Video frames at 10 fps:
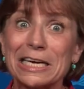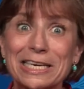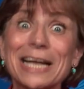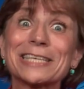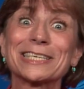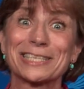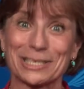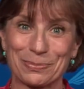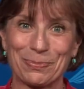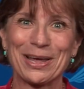Texas
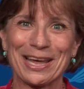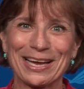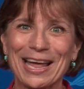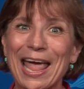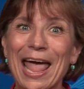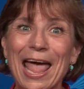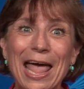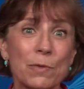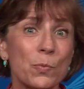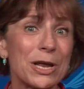is big,
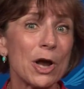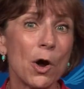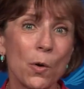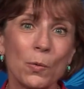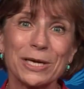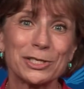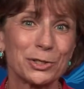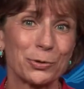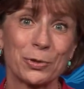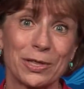and we always
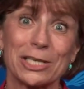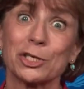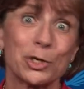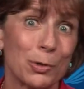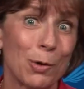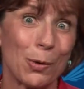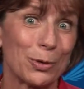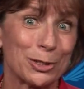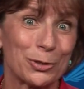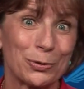do things, you
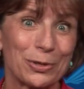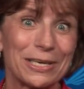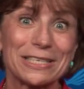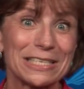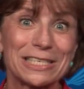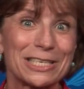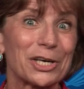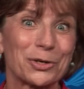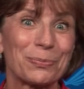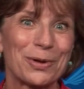always do things in
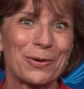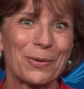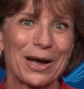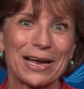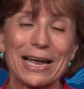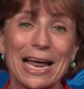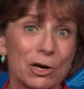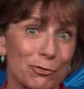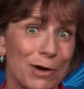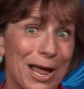such a big way
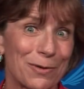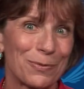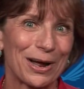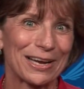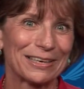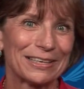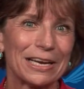and grand way.